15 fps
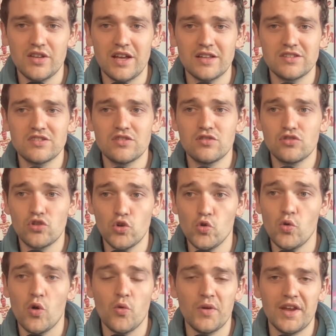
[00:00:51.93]
That's
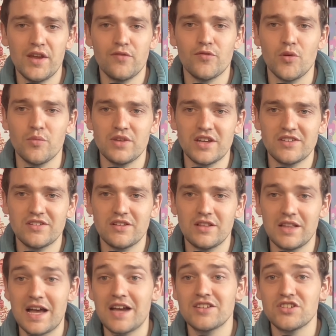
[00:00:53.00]
two away from
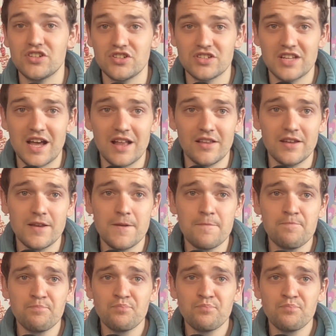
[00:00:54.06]
last year's tally.